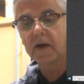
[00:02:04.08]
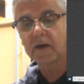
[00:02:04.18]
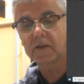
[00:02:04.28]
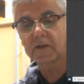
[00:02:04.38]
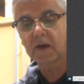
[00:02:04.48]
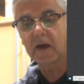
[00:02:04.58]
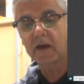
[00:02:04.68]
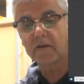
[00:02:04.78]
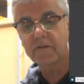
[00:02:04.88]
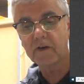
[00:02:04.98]
It's
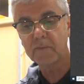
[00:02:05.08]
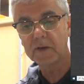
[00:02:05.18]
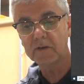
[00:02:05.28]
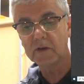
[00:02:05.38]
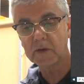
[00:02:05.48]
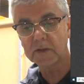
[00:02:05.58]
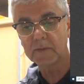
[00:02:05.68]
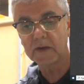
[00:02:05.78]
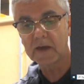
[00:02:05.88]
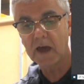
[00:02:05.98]
a 5 meter
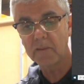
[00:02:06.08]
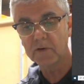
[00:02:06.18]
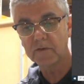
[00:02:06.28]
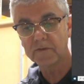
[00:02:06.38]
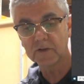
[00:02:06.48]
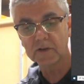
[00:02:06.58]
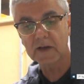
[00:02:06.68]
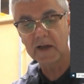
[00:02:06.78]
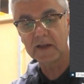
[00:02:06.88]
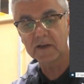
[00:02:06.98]
USB cable for
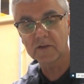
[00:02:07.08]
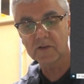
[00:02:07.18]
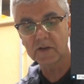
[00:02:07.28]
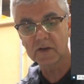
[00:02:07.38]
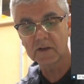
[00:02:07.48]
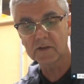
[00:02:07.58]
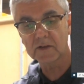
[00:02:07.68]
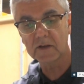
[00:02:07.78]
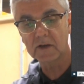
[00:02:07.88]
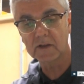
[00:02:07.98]
Scalextric
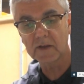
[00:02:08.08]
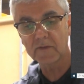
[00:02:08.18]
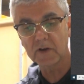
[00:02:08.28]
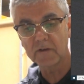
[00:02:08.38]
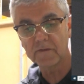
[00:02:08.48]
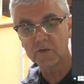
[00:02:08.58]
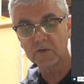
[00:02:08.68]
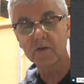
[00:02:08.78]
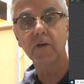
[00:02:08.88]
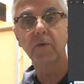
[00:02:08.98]

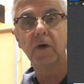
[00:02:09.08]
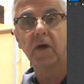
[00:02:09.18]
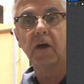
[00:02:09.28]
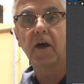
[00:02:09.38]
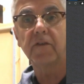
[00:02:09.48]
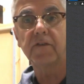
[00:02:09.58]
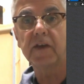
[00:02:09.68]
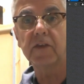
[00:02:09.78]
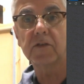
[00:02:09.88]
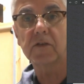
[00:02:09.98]
C7042
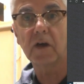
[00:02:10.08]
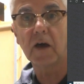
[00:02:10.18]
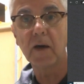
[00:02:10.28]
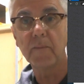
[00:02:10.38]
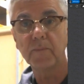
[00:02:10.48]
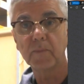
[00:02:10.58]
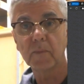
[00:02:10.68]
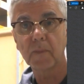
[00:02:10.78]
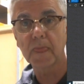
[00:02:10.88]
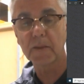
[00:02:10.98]
Advanced
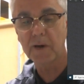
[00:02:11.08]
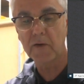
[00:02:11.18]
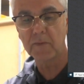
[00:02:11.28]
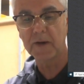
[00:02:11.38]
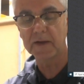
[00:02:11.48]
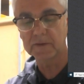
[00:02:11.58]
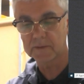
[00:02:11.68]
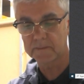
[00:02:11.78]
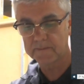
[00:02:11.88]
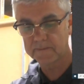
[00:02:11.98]
Power Base.